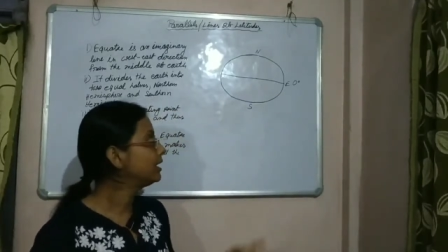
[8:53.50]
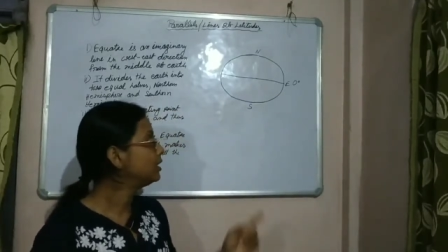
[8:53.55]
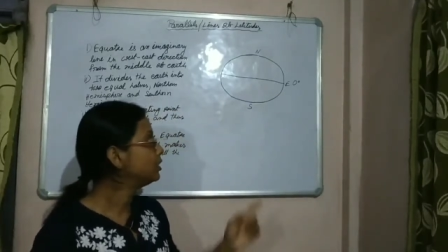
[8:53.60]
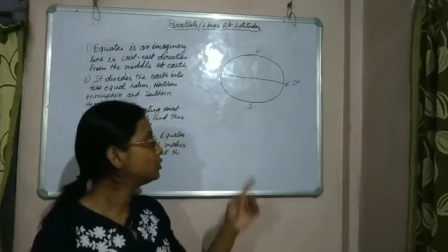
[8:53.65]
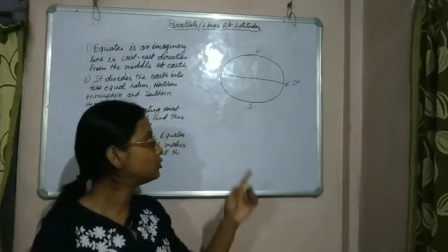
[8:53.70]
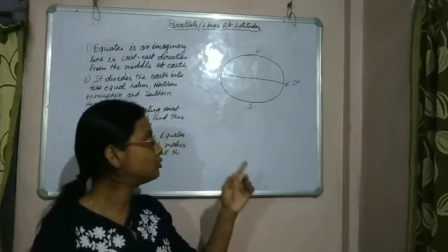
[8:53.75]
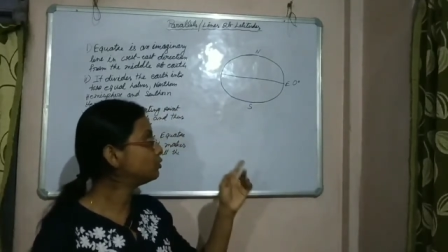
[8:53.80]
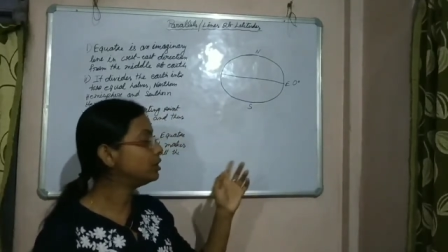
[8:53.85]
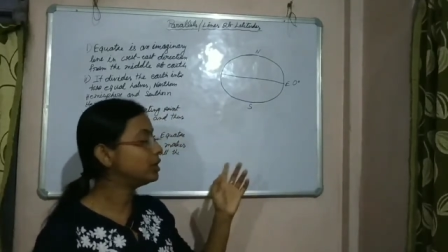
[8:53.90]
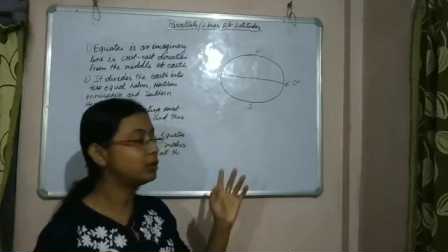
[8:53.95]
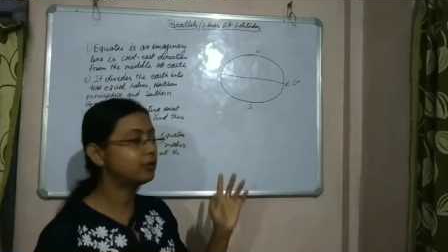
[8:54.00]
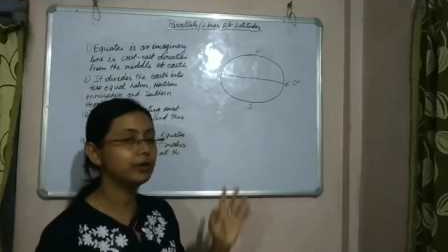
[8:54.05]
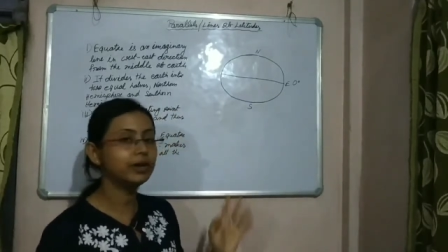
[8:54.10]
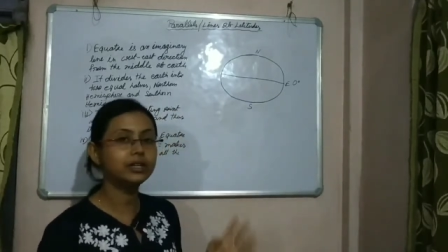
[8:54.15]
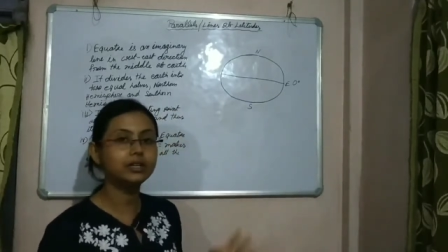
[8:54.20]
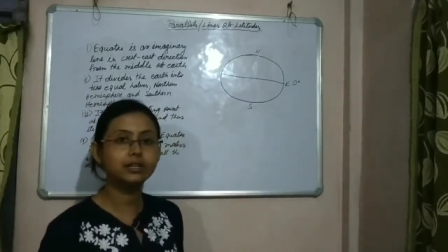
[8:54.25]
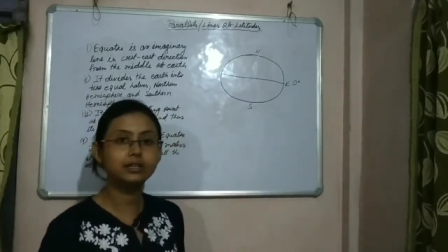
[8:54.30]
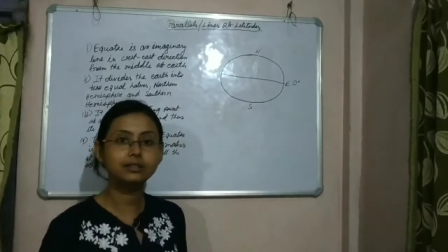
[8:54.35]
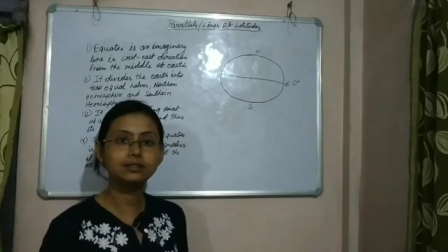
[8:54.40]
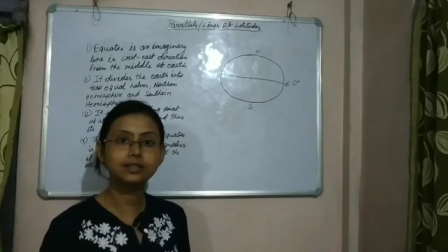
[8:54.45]
So
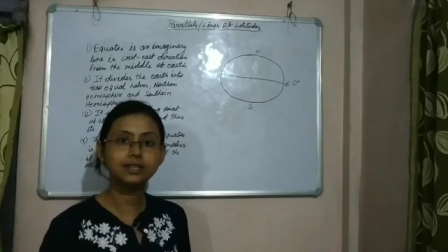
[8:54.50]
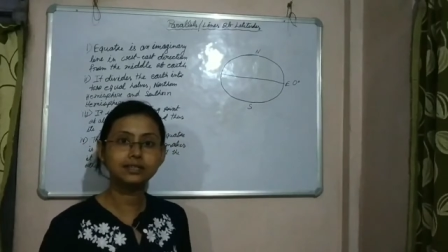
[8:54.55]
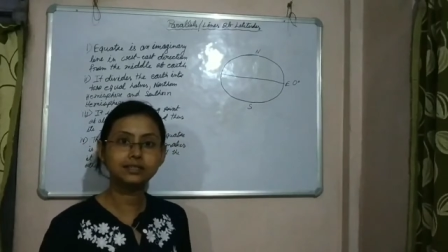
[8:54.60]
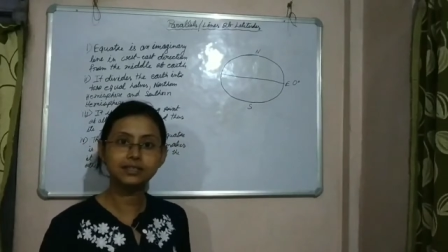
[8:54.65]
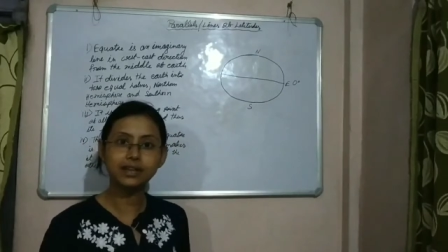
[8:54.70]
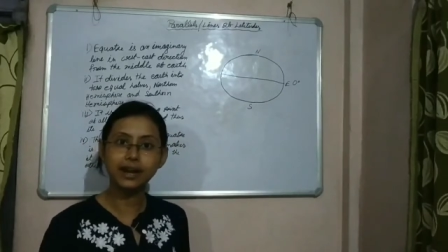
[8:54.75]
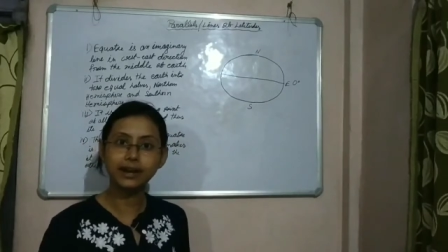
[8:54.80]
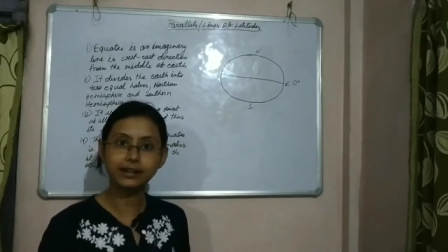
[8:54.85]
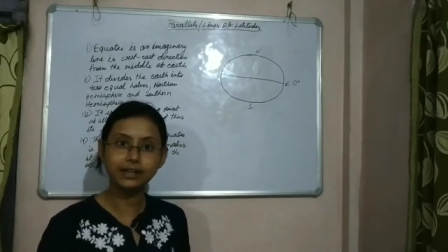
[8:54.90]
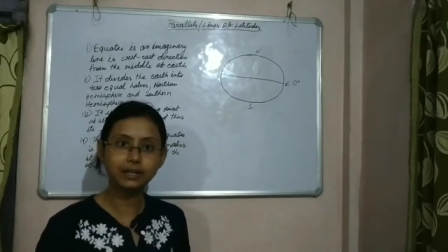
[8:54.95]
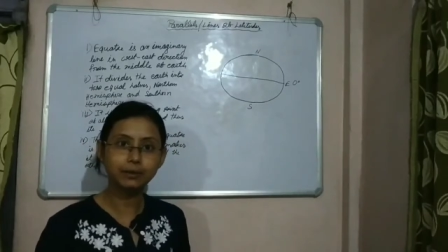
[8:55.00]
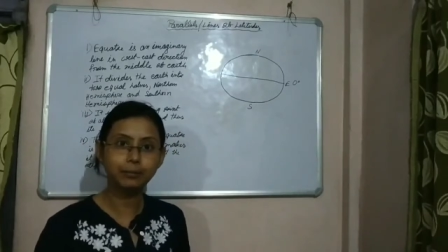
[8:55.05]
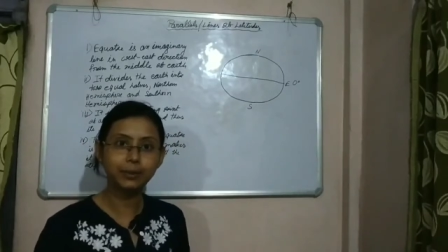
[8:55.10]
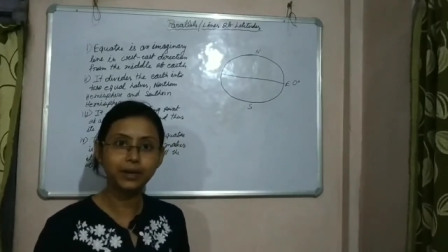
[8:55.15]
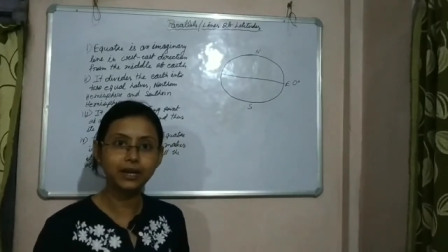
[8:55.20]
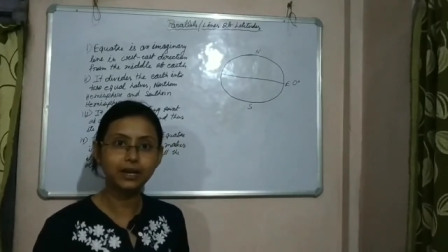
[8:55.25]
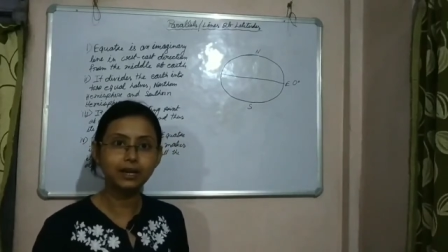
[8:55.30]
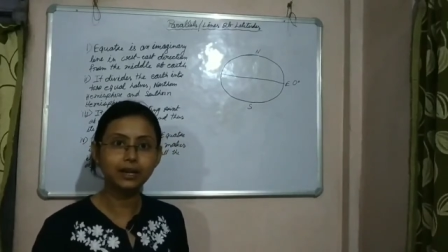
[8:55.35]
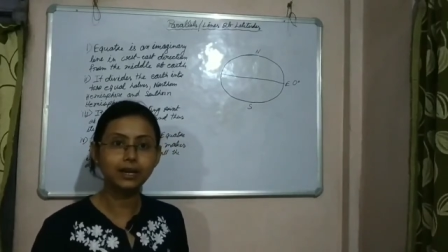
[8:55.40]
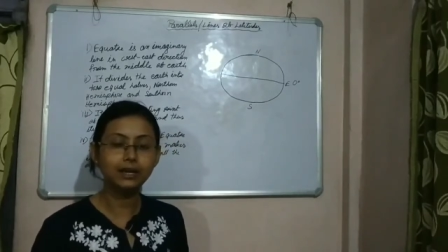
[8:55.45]
equator is the starting
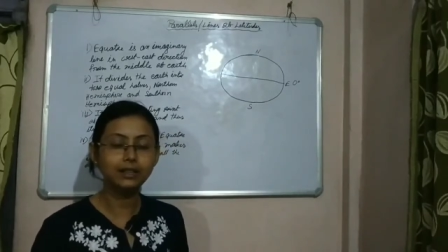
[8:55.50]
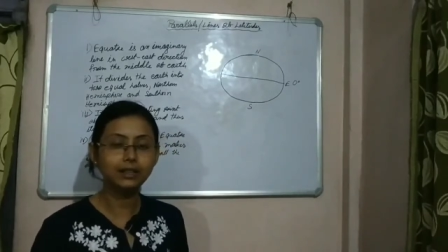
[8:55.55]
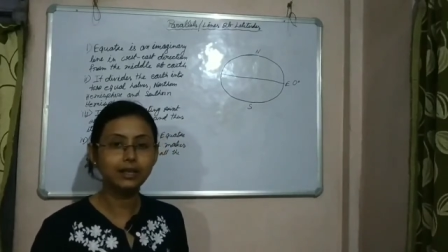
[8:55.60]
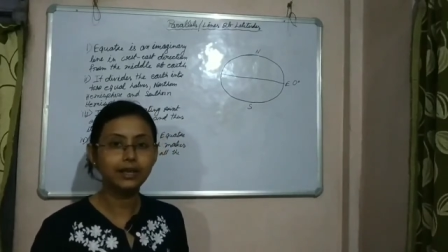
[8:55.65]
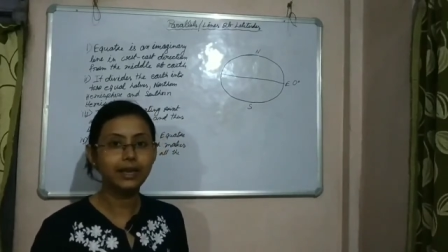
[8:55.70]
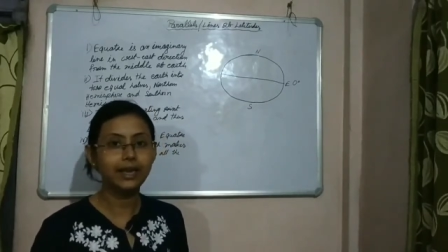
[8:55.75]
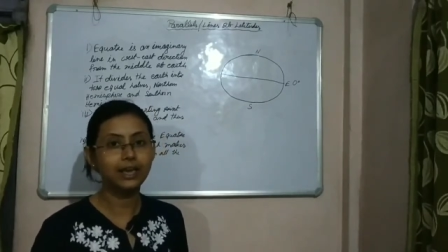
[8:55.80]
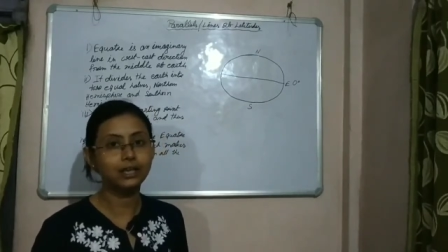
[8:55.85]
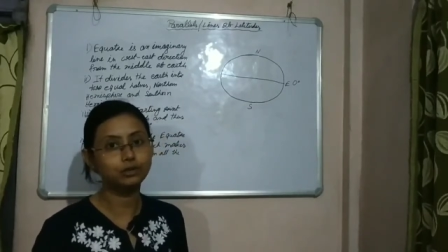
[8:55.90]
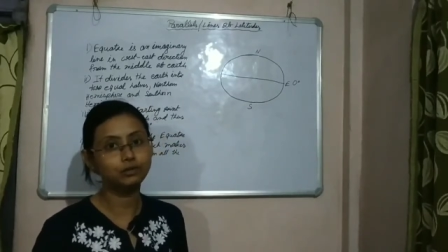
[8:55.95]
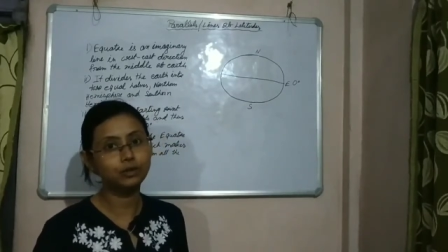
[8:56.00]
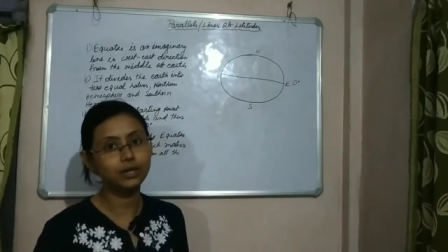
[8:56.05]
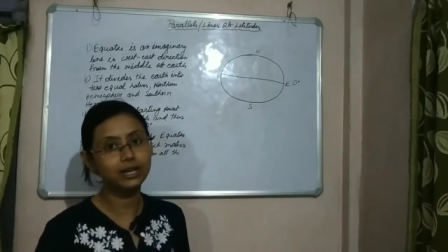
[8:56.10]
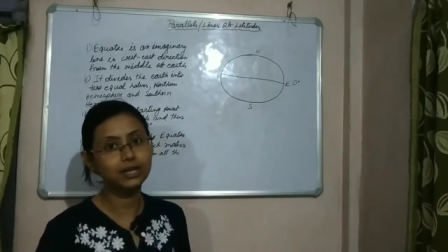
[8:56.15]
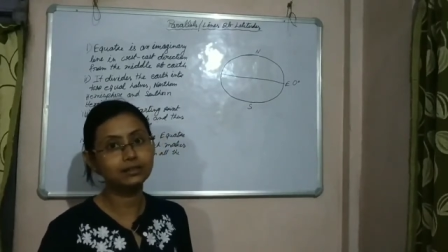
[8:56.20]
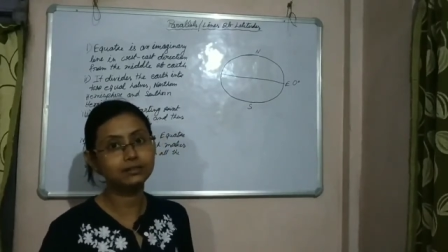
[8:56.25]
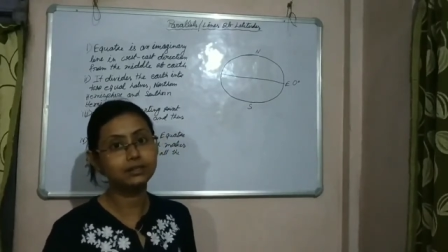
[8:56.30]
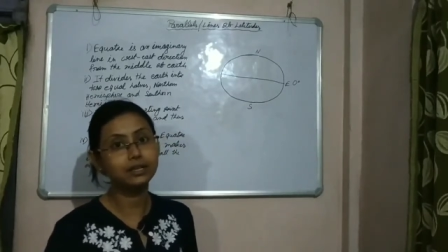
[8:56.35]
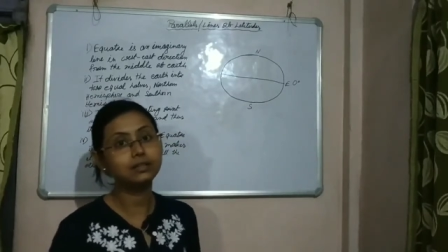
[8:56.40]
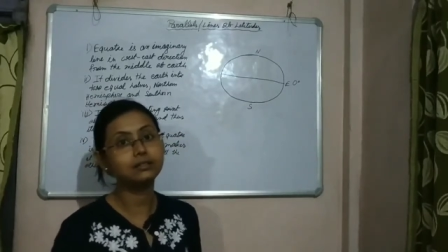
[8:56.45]
parallel as well
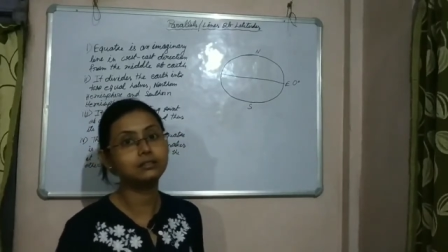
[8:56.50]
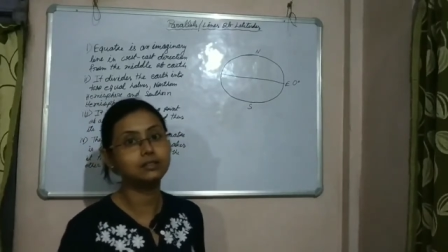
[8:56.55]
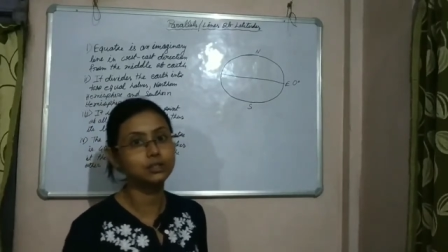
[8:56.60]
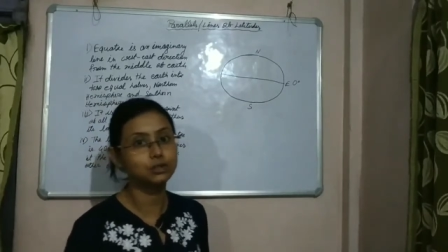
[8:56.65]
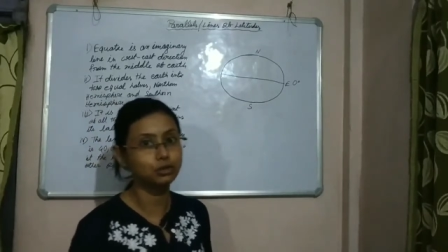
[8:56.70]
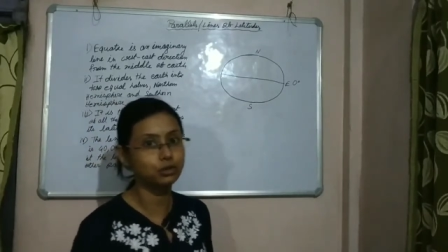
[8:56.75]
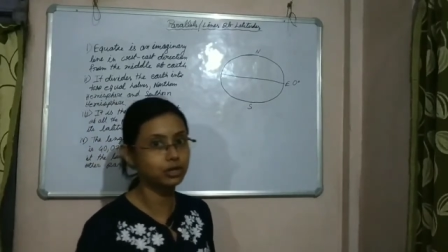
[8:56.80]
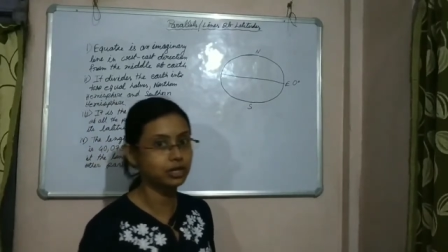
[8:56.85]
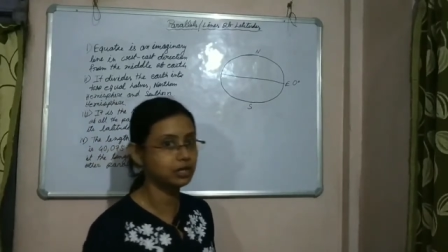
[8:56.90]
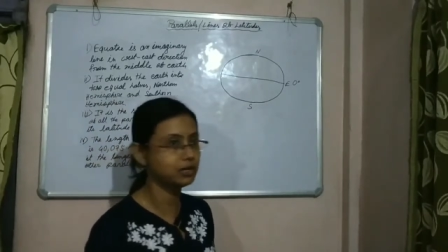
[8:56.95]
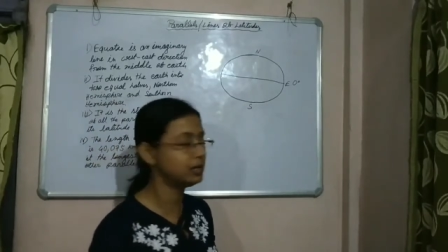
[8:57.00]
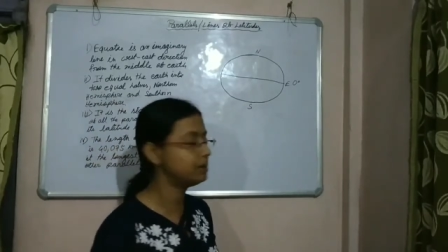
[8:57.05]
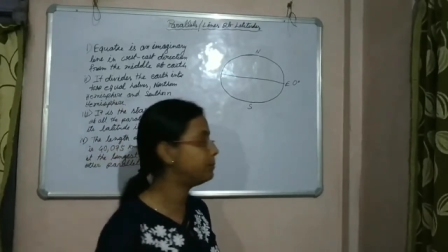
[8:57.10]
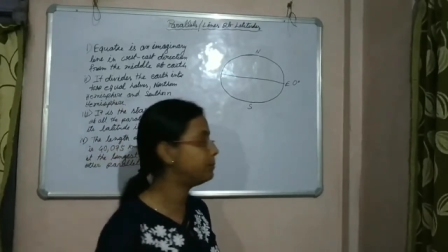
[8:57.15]
as the 0 degree